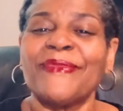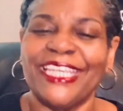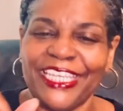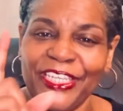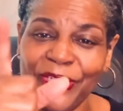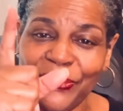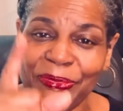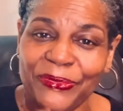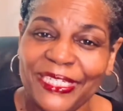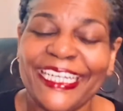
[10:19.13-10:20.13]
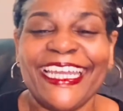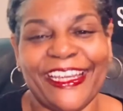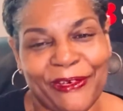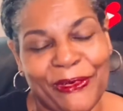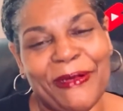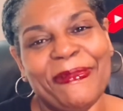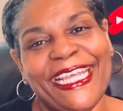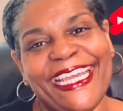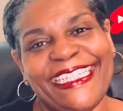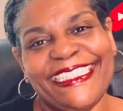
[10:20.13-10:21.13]
you can grow a
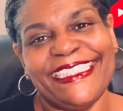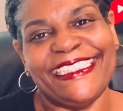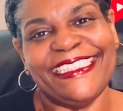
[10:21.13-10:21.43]
plant.